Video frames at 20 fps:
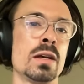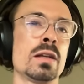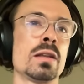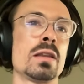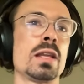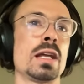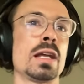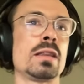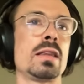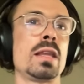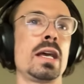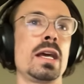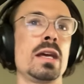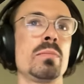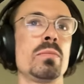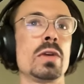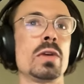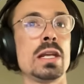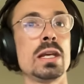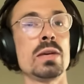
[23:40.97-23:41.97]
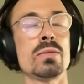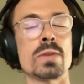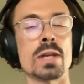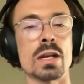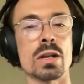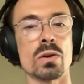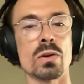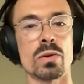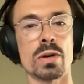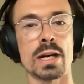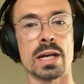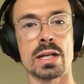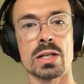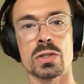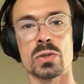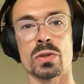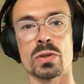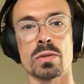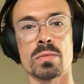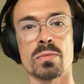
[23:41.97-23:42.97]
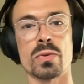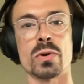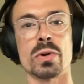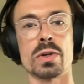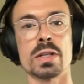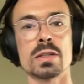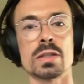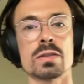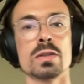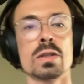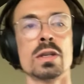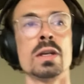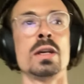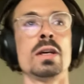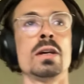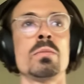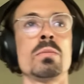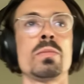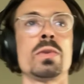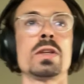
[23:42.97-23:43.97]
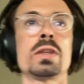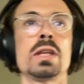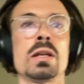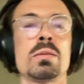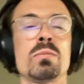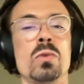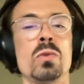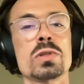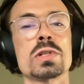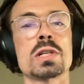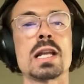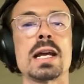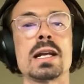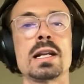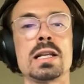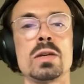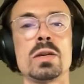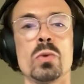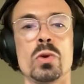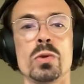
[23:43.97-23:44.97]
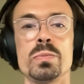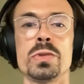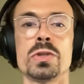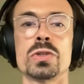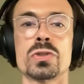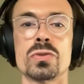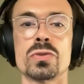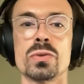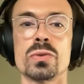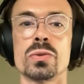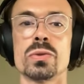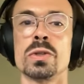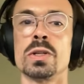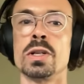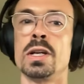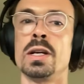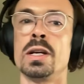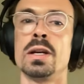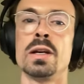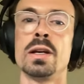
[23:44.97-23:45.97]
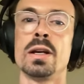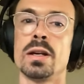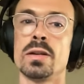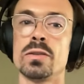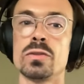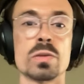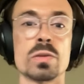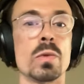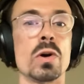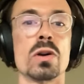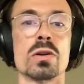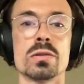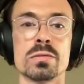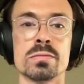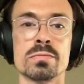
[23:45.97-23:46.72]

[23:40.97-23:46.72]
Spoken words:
that they believe they know at a certain point, but that most likely won't be true tomorrow.